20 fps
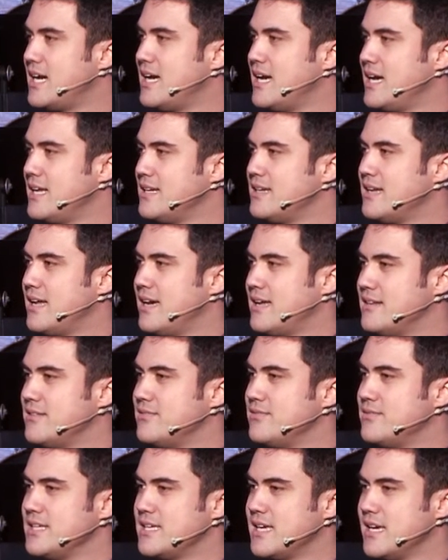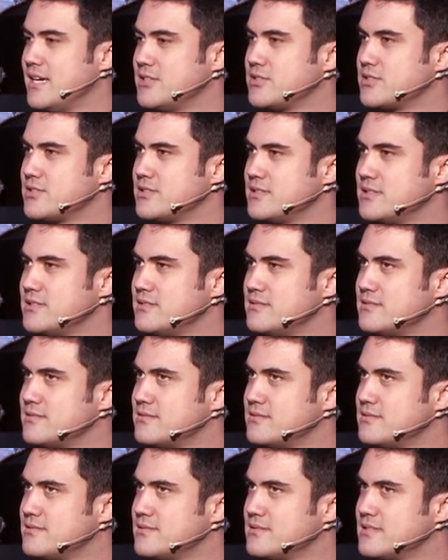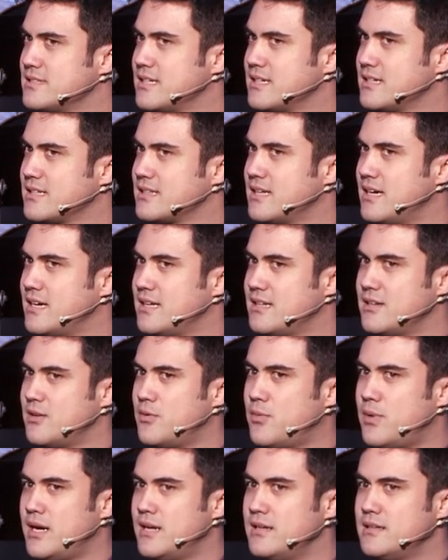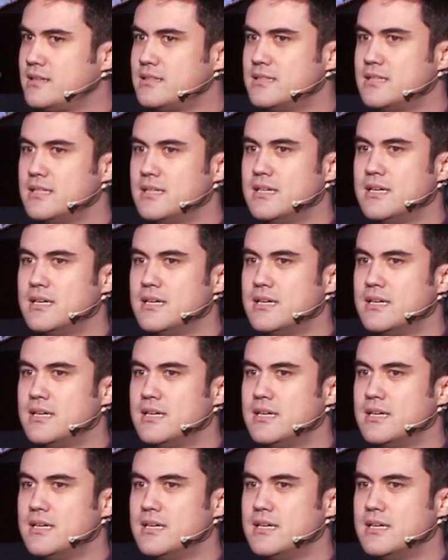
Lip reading: I hadn't had a vacation like that in a while.